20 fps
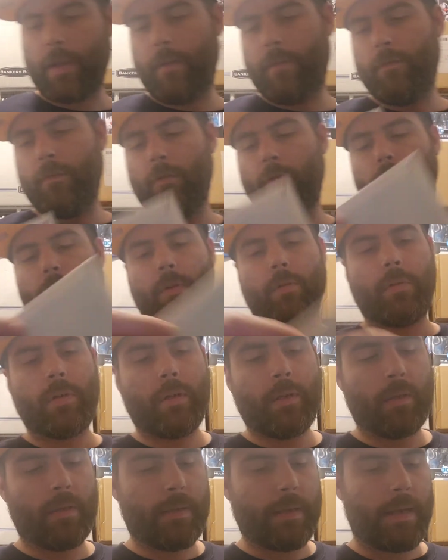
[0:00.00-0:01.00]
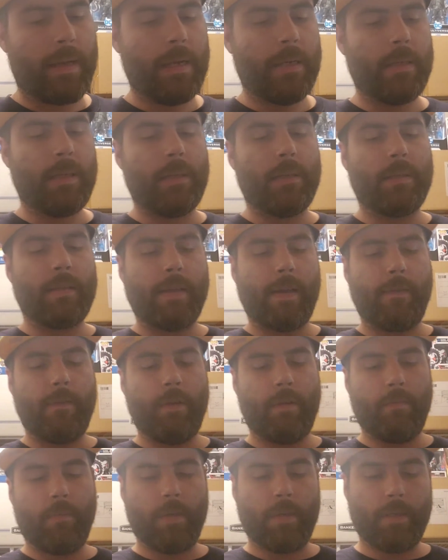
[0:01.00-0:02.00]
have New Mutants
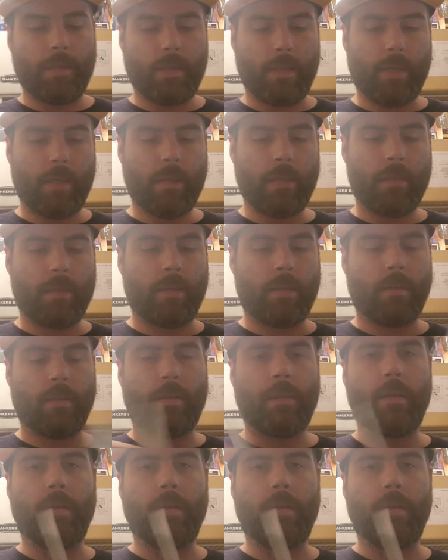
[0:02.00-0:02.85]
87, but it is